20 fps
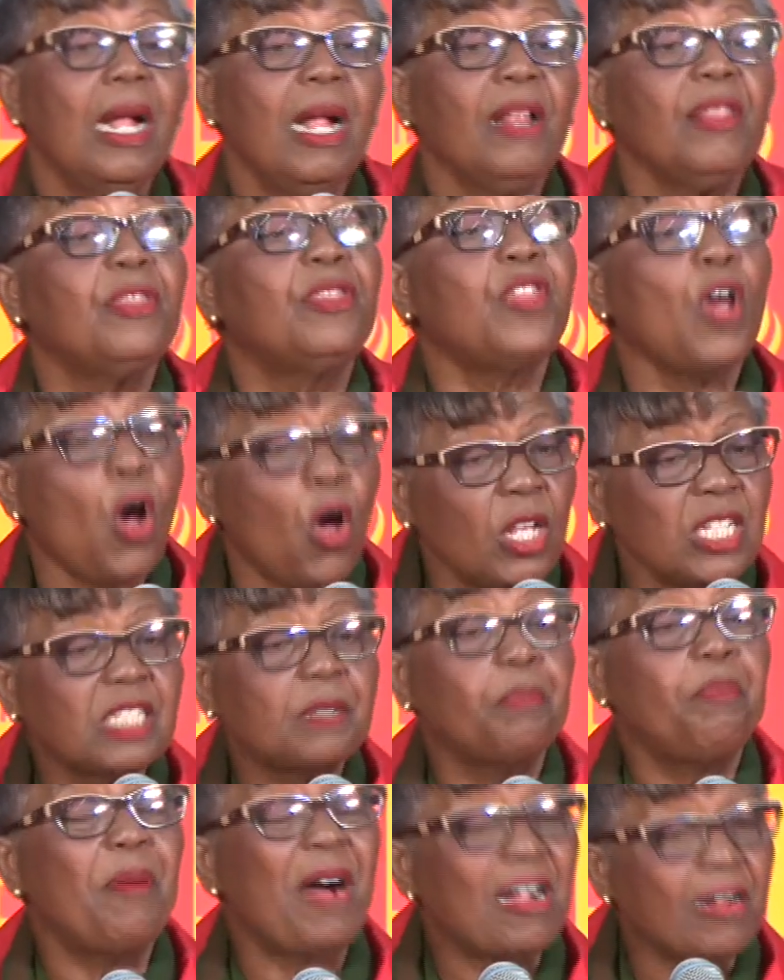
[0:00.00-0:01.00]
Those
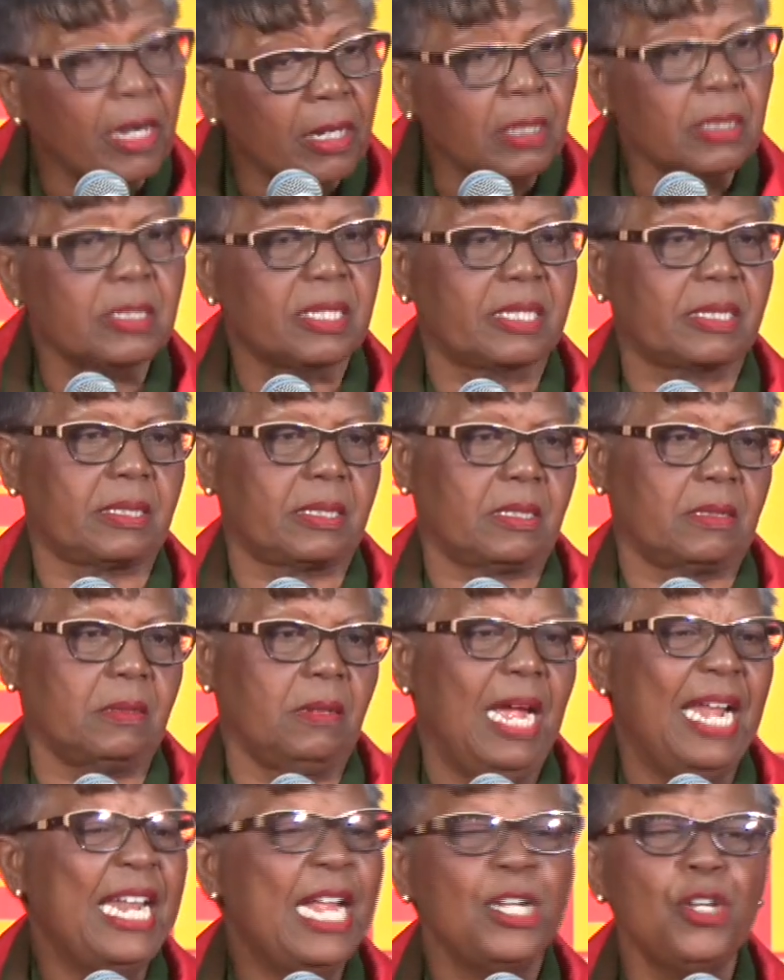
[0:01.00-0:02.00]
buggers,
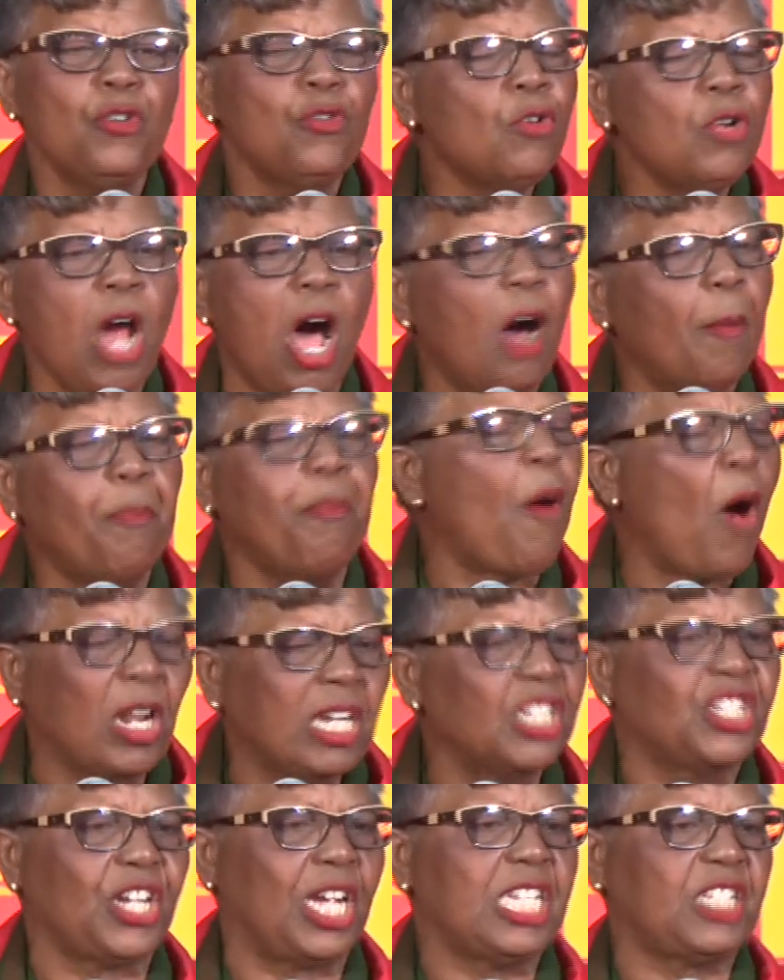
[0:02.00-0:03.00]
and I do not
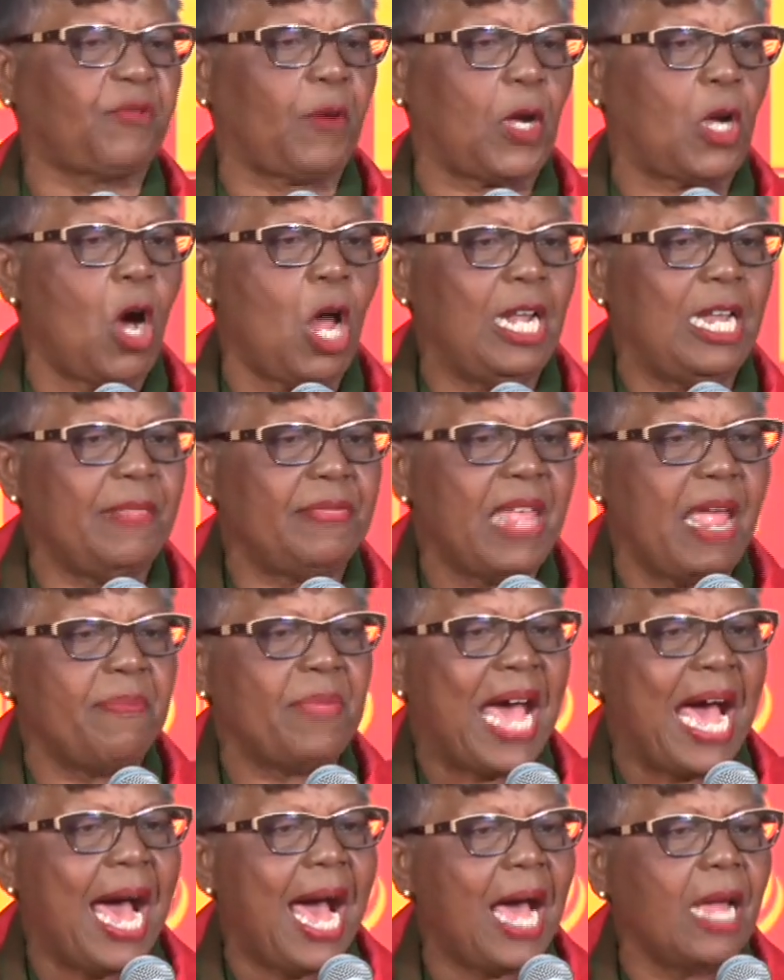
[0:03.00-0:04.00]
apologize for calling them
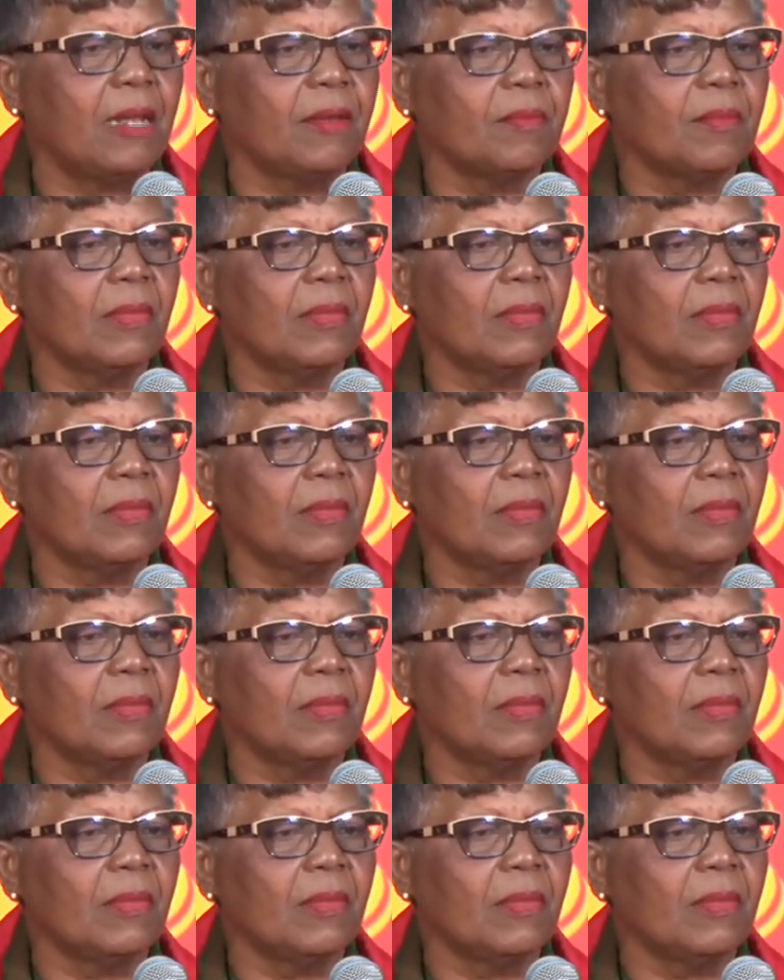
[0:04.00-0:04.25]
that,